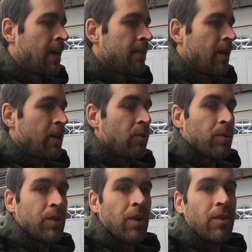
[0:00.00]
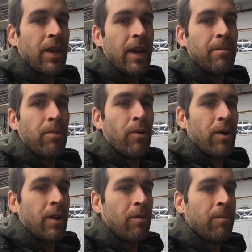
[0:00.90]
then you will know that I
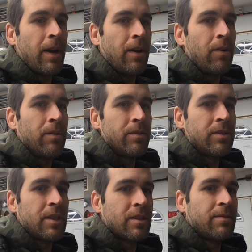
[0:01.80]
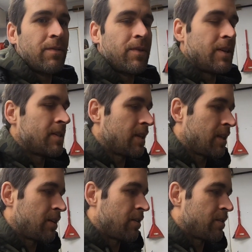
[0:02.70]
bored out my own 650
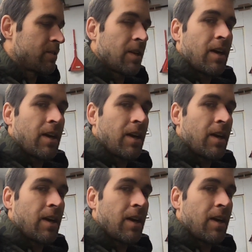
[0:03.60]
cylinders